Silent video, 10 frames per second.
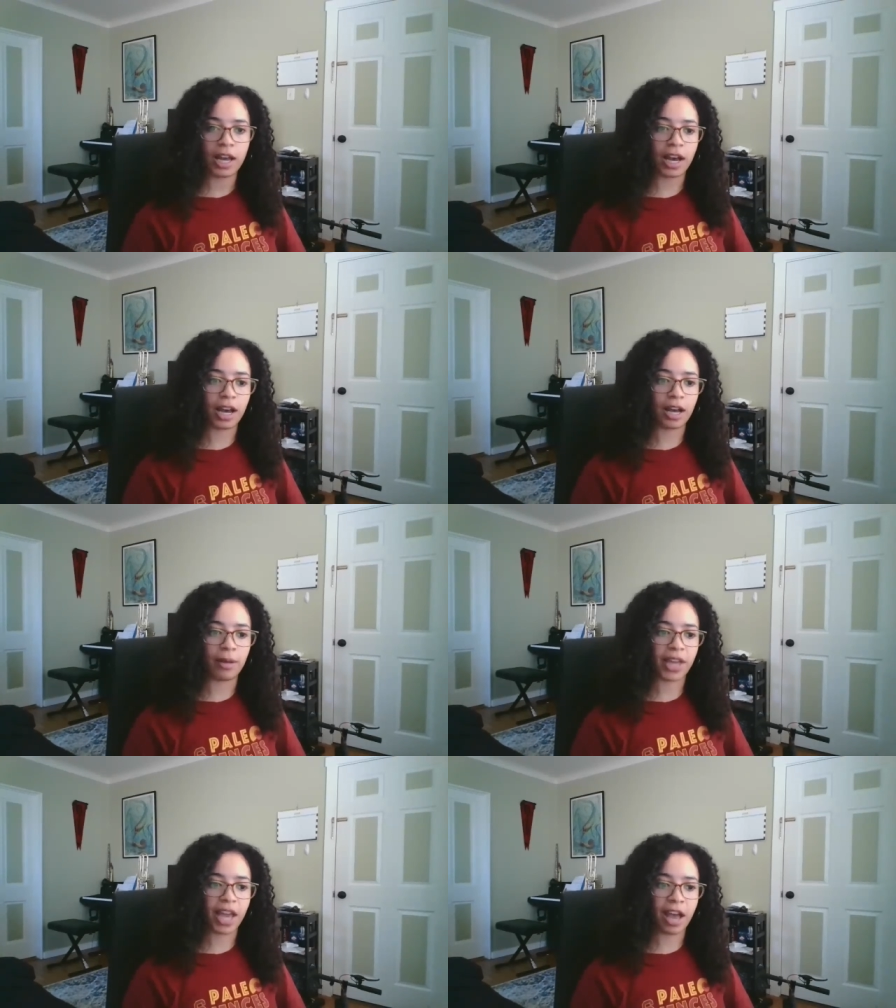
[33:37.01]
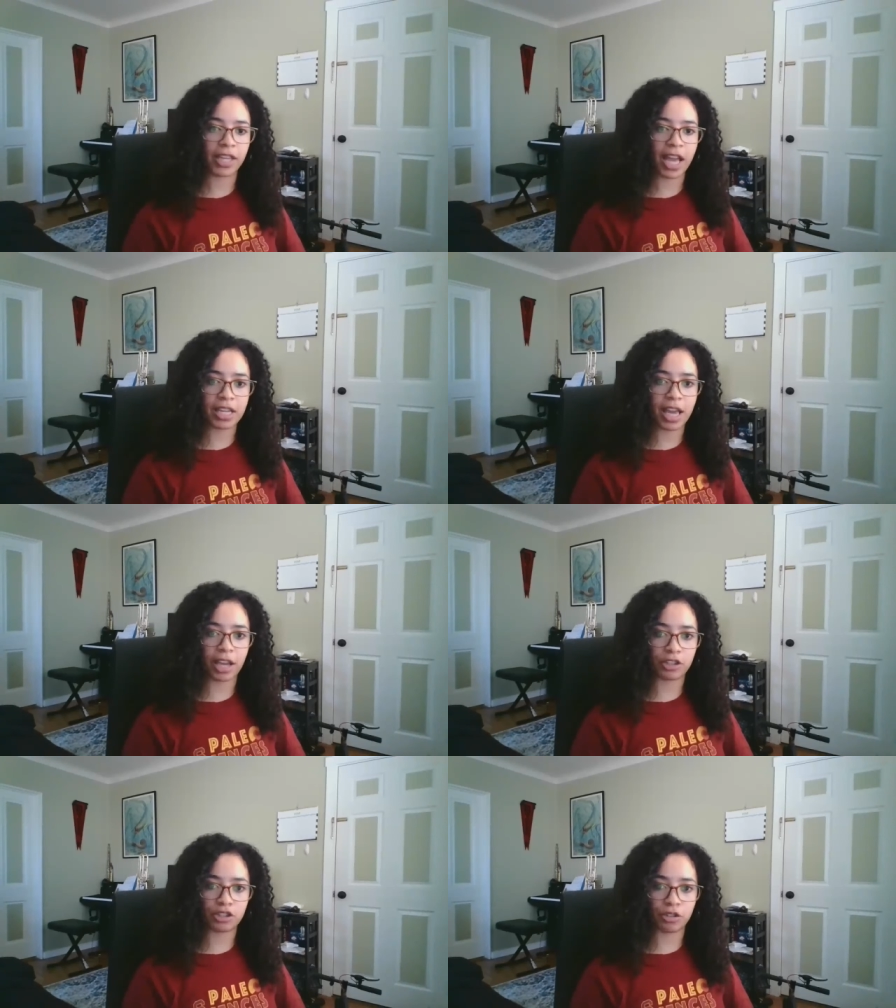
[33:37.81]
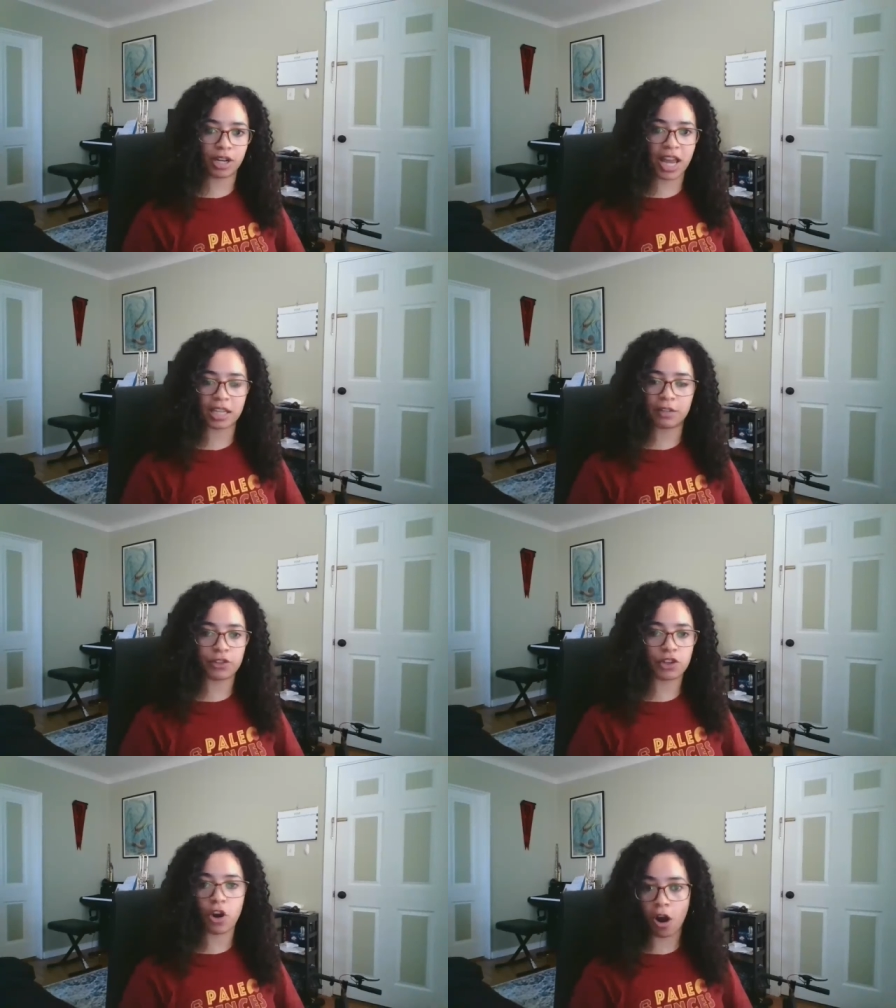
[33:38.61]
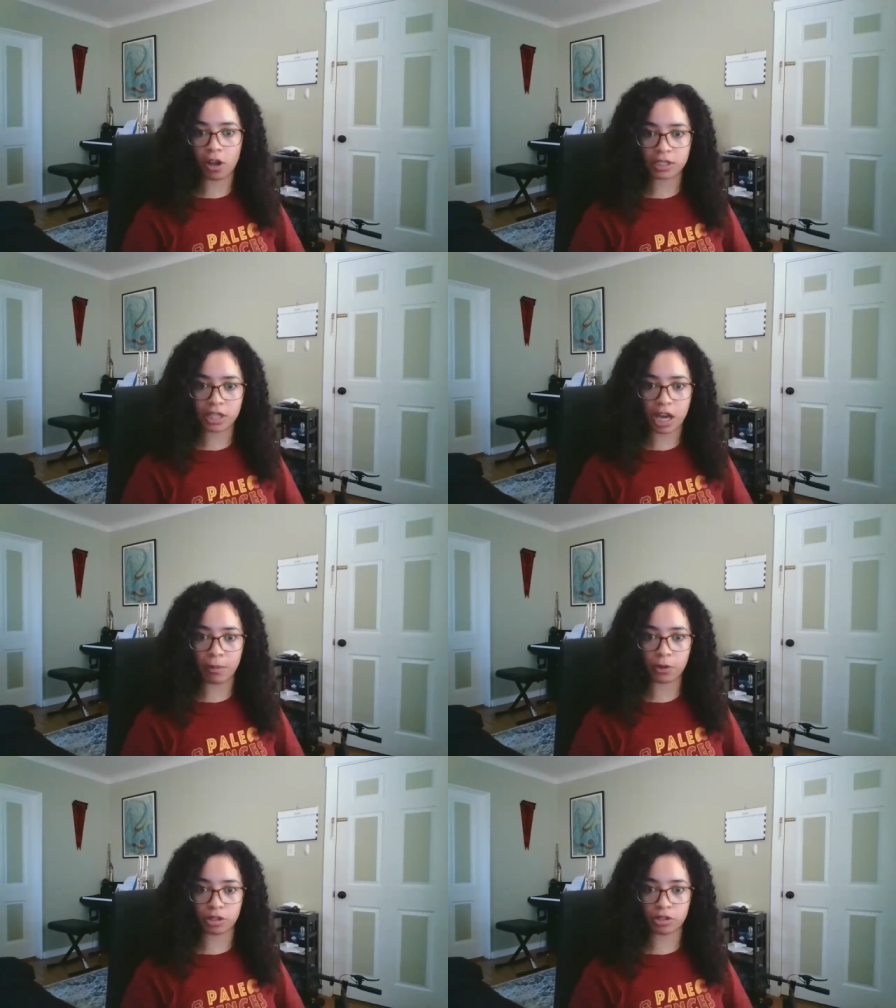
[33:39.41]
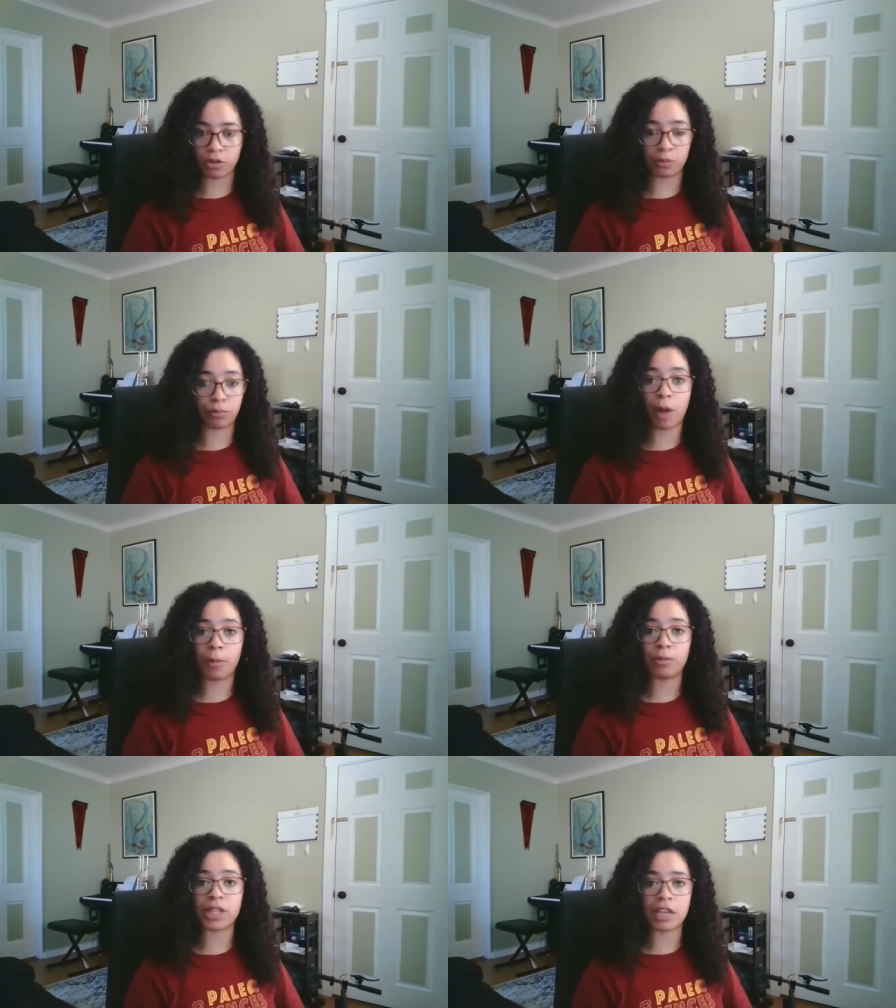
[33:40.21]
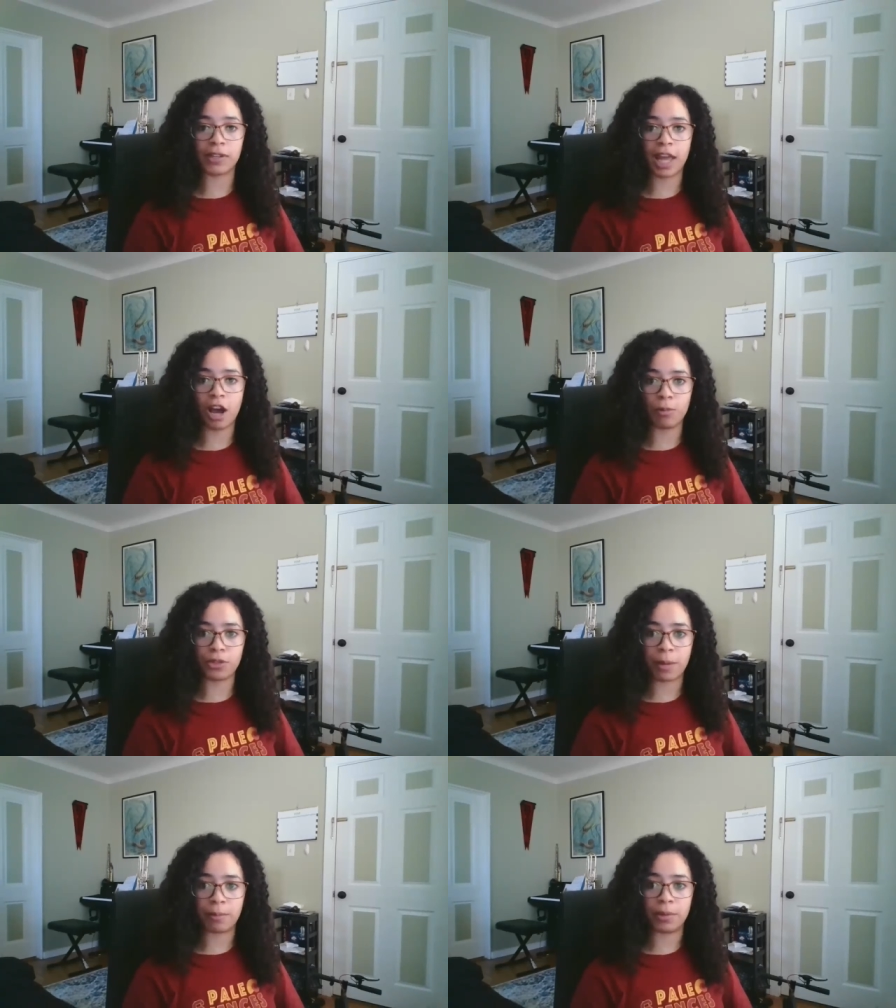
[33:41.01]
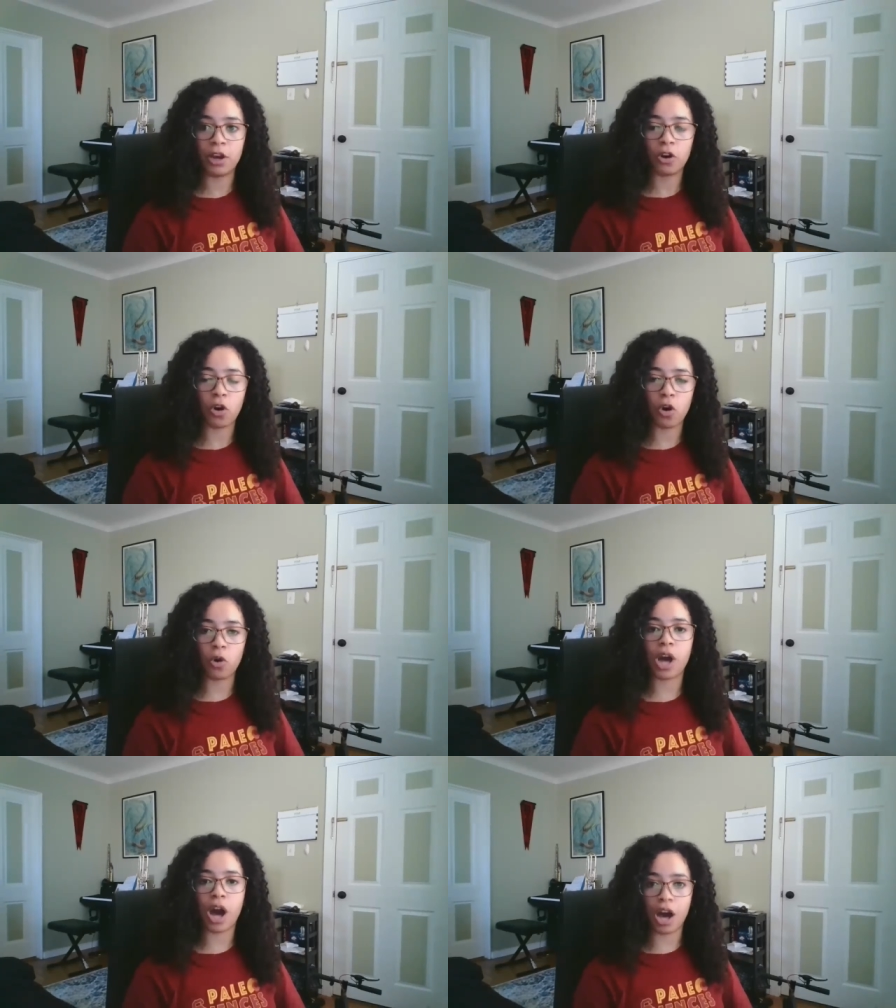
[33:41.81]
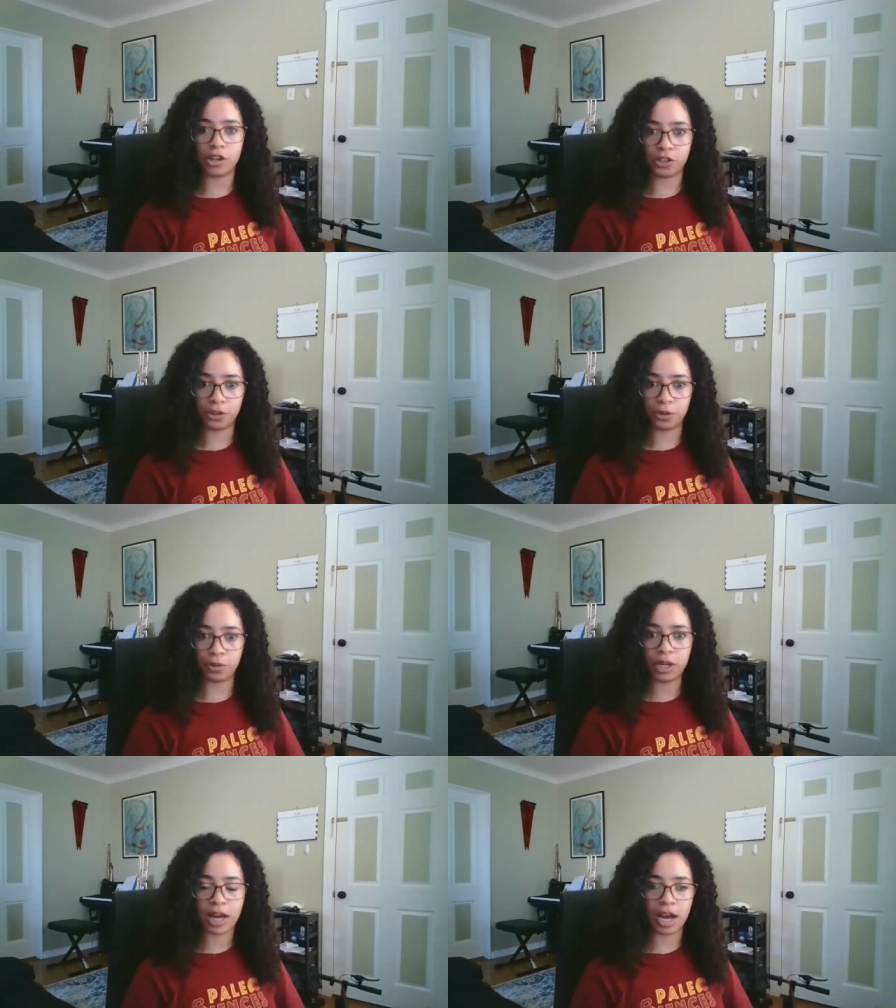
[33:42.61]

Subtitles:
having any extra negative cost on mosasaurs and probably even help them hold on to